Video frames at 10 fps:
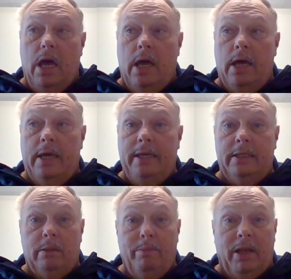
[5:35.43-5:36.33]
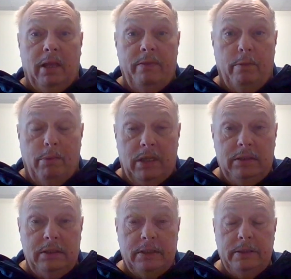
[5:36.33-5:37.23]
uh, in the middle of the month.